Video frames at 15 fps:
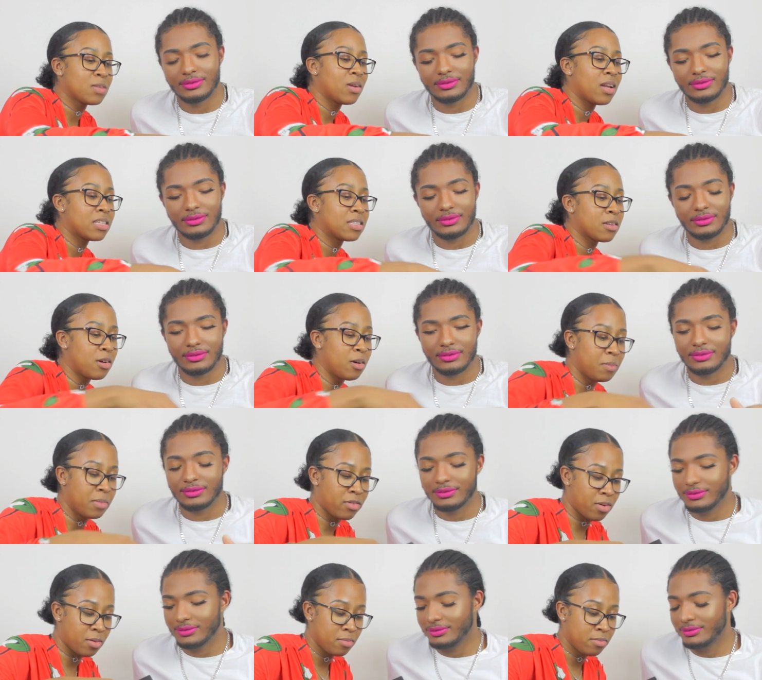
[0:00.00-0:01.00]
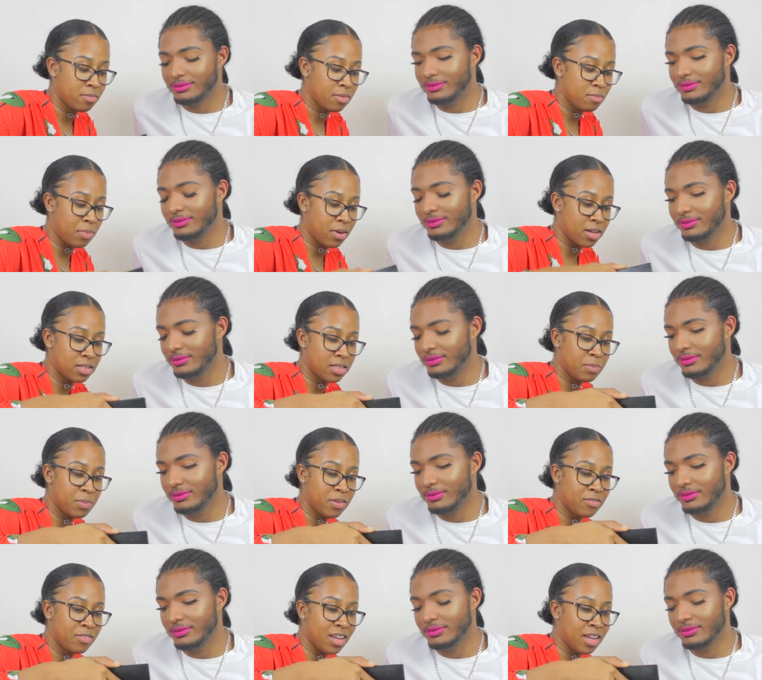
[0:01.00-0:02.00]
Speaker 1: this one hasn't got a mirror, but it's a
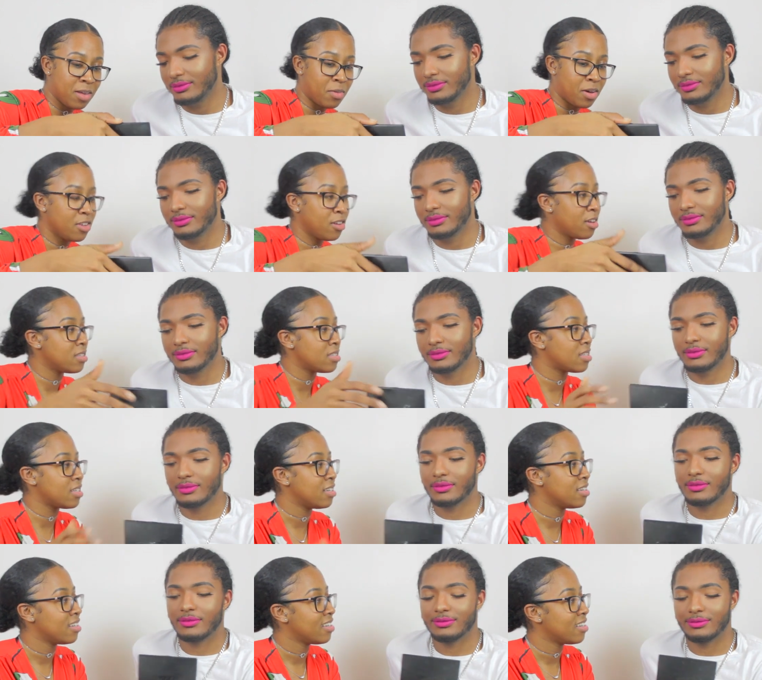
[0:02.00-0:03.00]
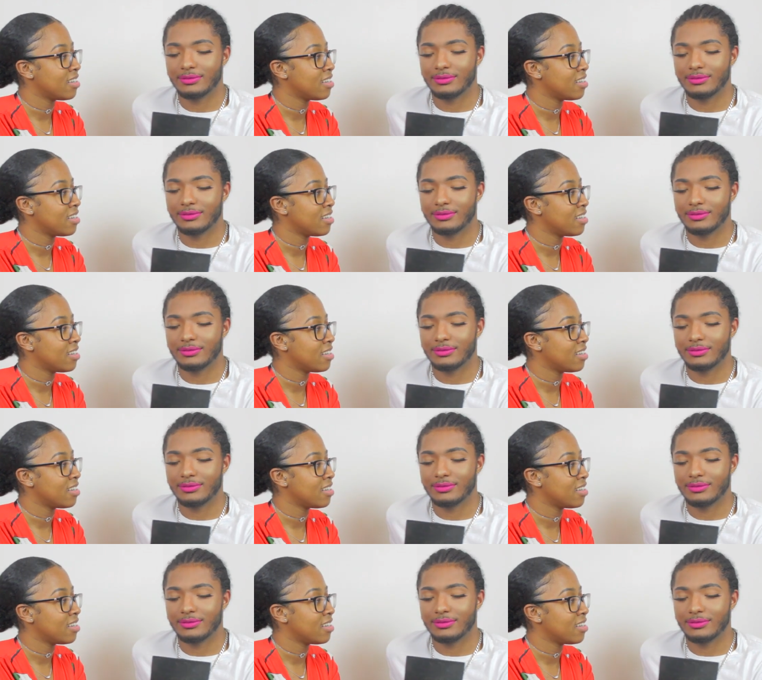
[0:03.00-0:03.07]
bit dirty, but you can see.